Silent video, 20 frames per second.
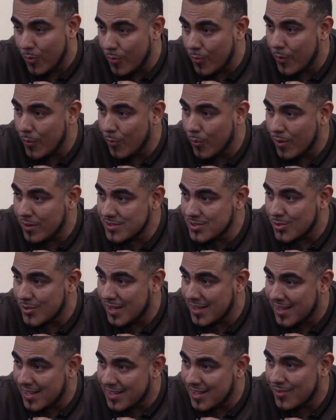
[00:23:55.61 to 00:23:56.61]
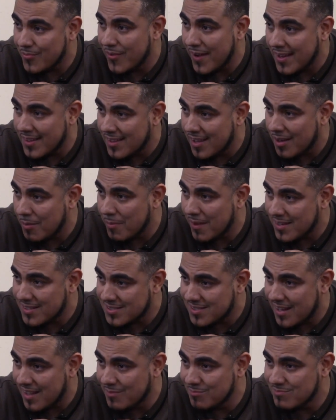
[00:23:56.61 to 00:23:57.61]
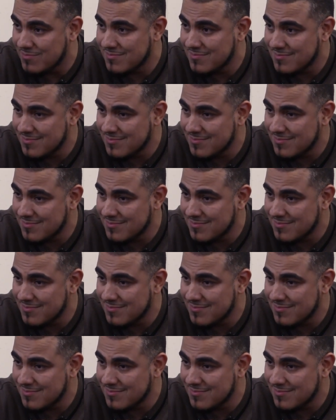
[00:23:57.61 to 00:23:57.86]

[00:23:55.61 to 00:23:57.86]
where we were so that they could find out about Islam.